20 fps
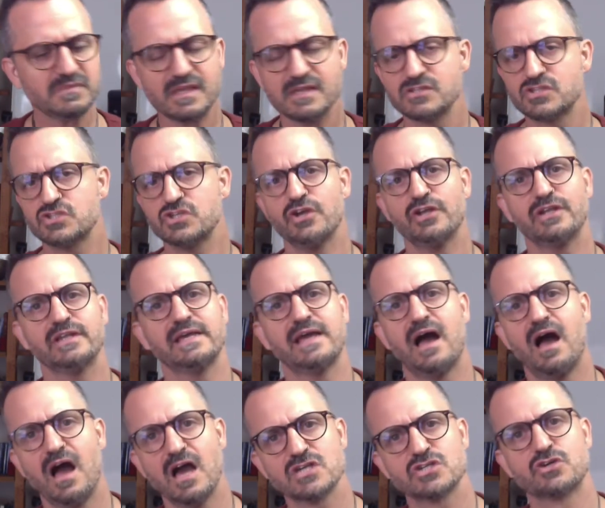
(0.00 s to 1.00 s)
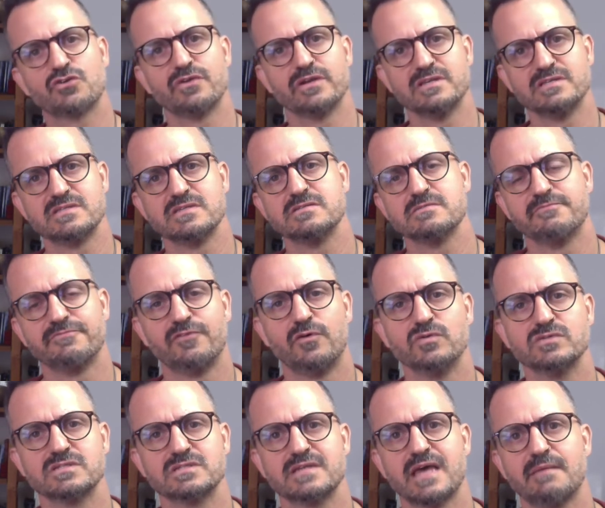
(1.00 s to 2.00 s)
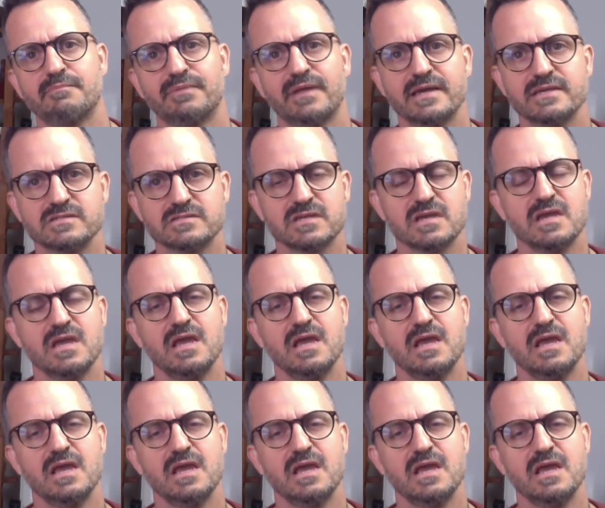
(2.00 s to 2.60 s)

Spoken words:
And certainly harsh criticism falls in that place.